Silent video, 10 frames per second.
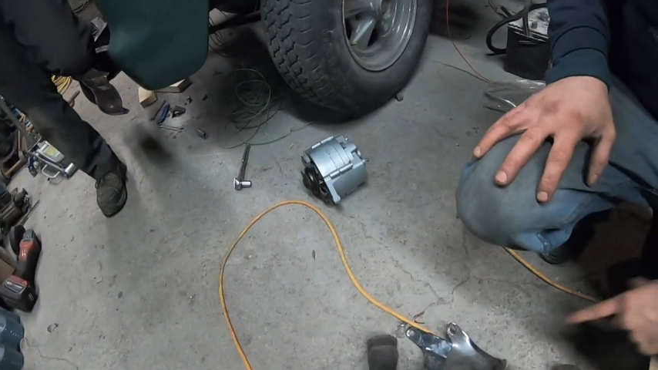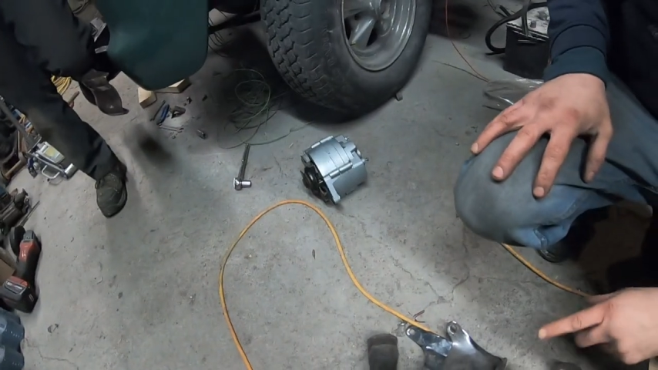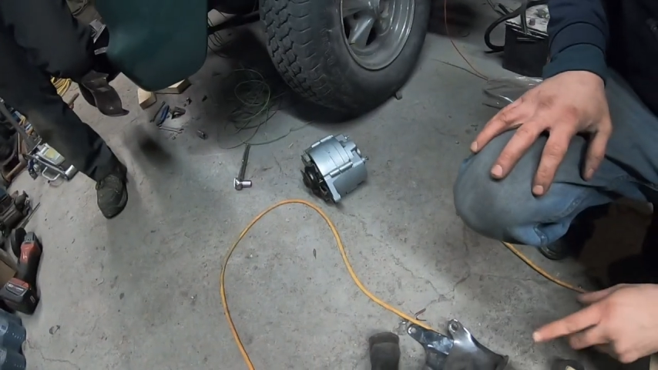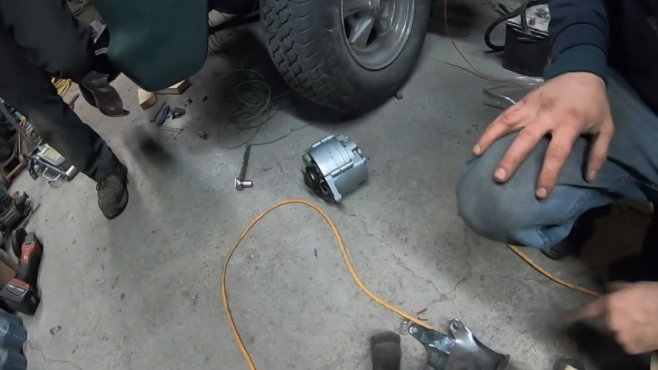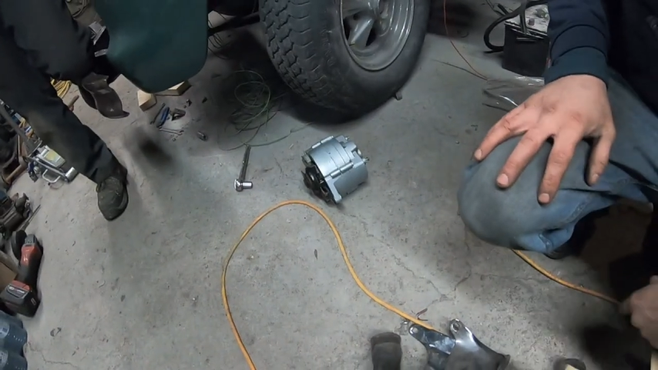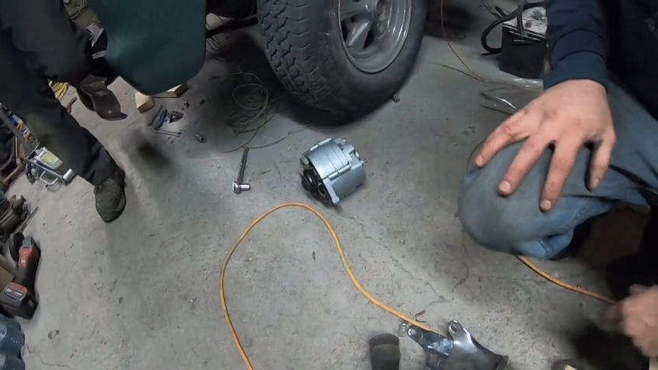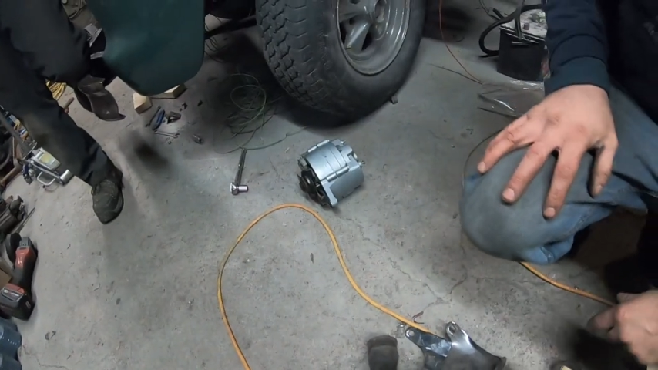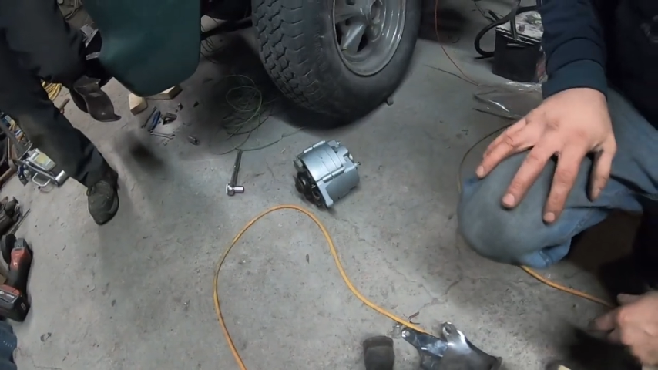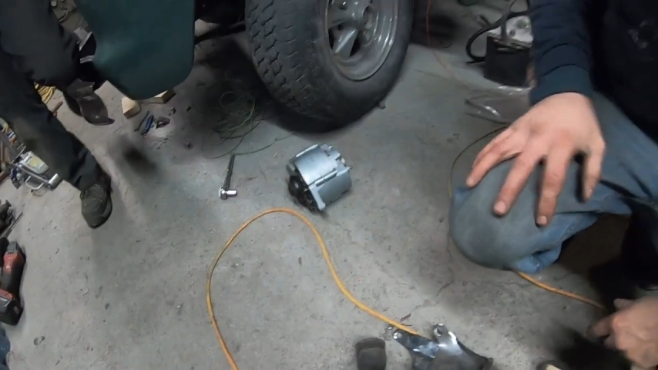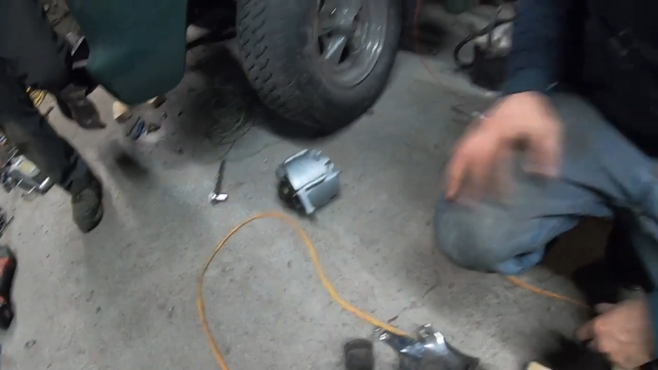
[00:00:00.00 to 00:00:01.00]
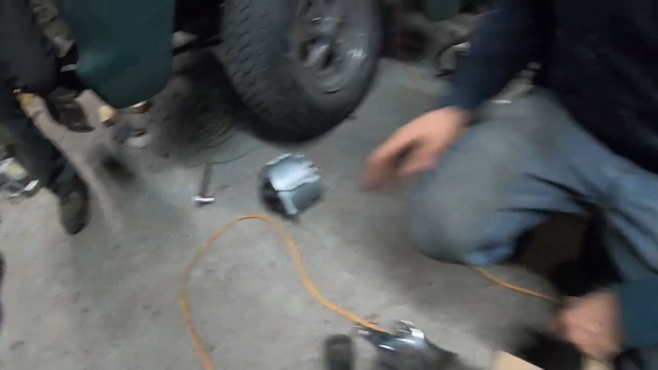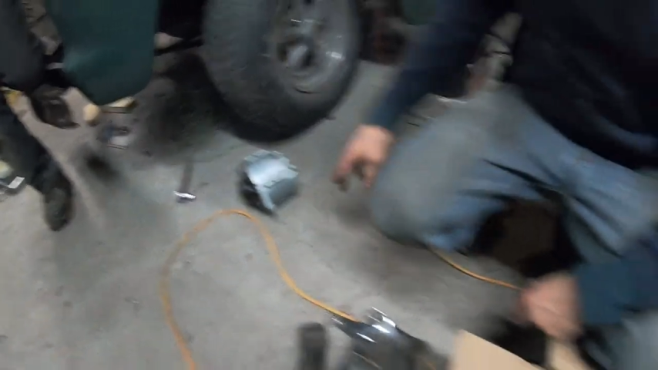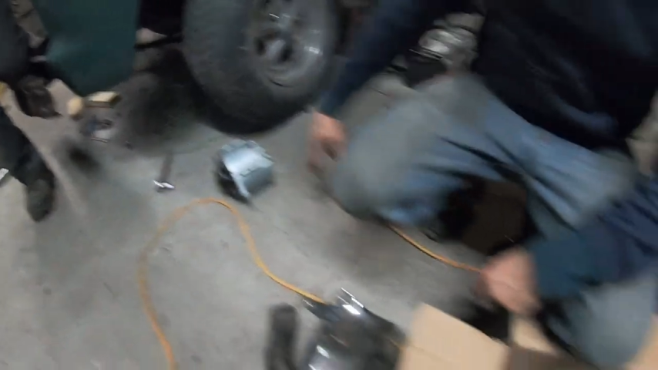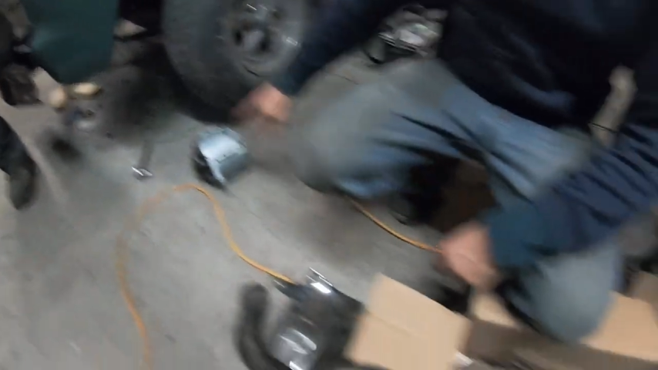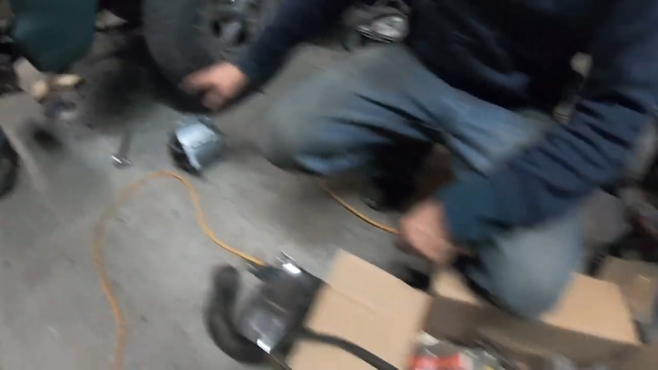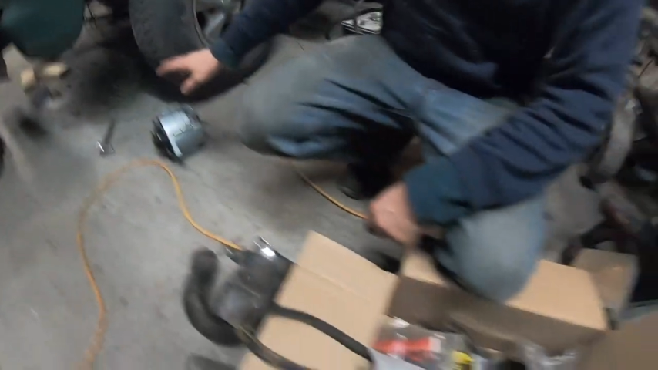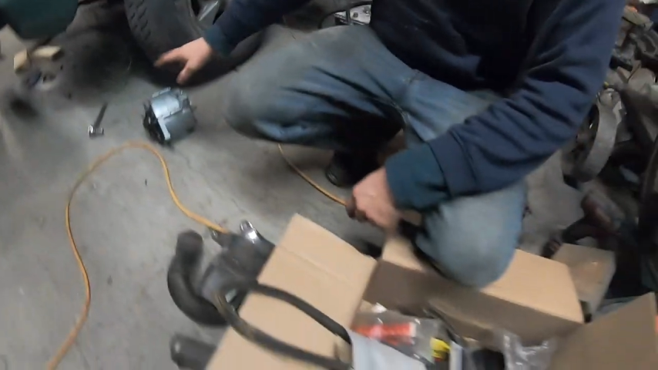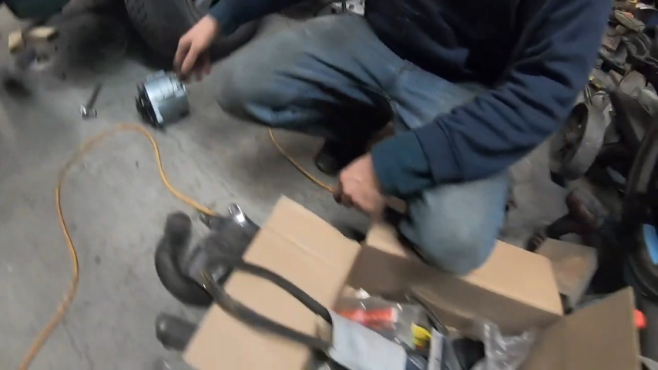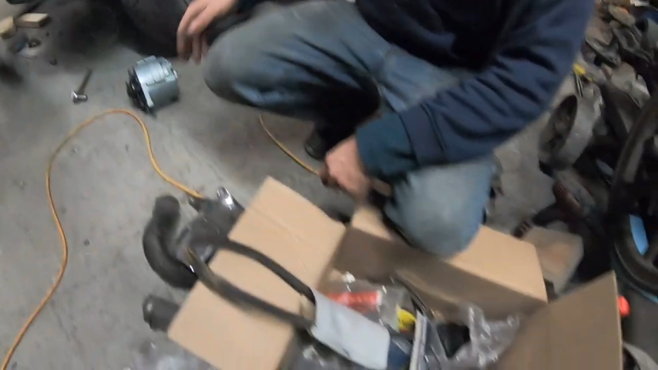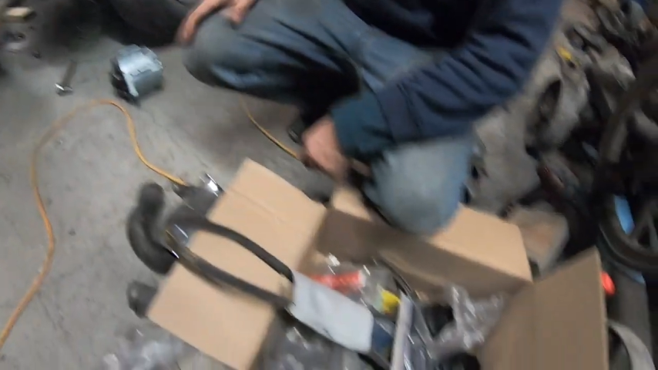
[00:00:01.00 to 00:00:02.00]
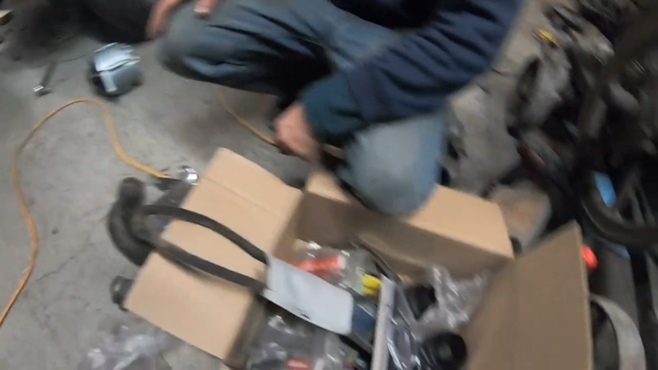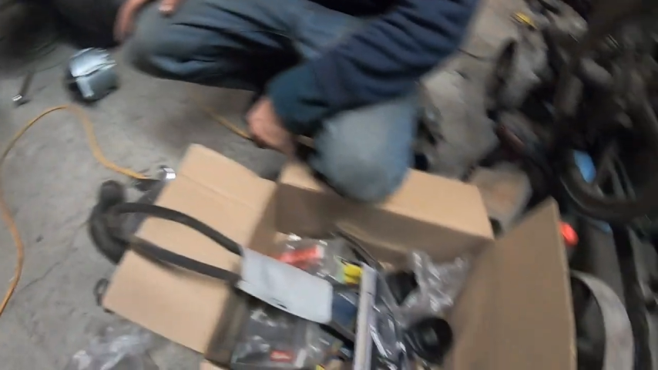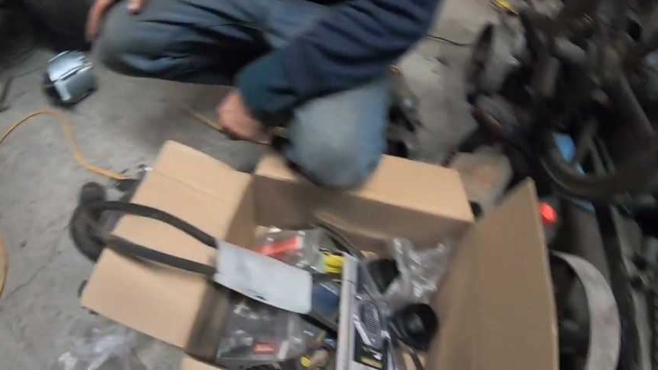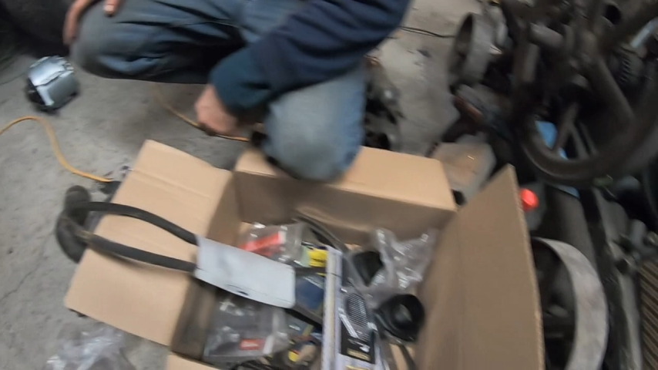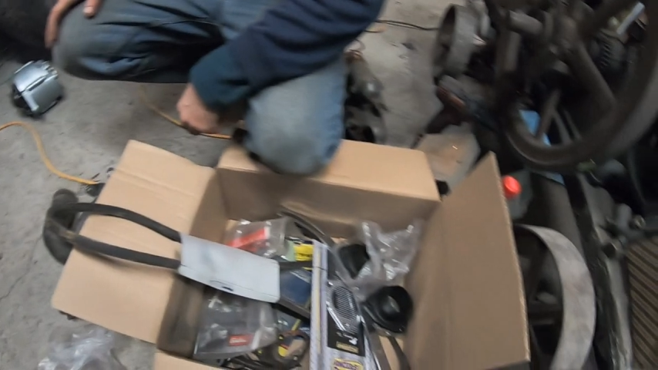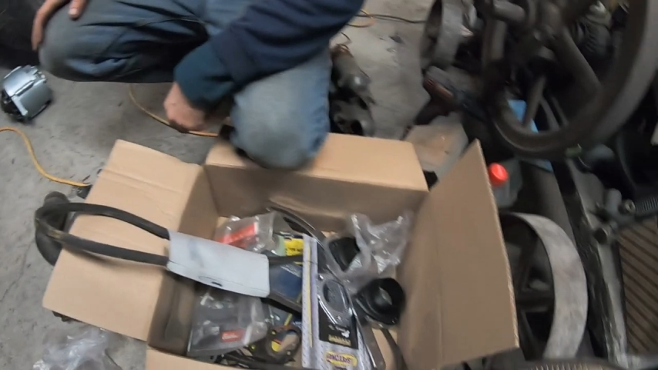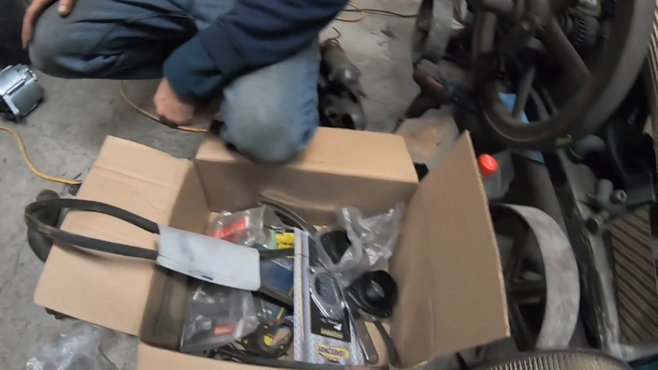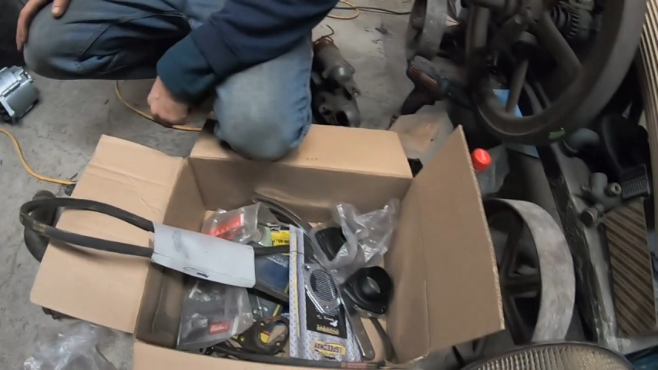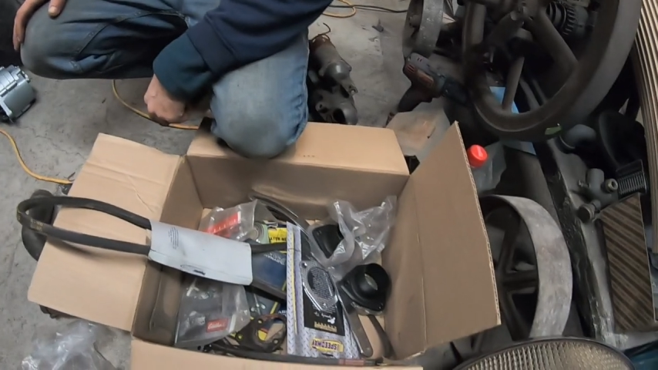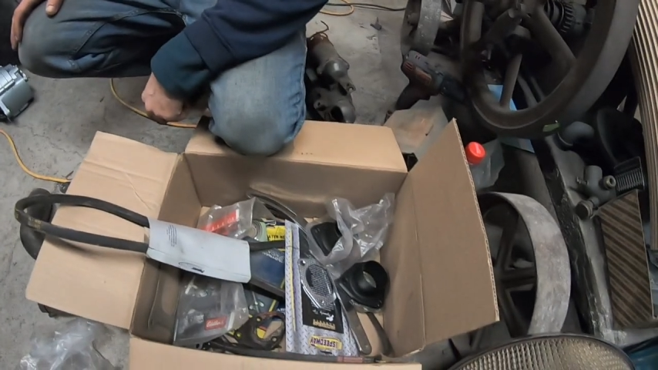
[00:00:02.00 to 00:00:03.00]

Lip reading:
Nobody's mouth can be seen.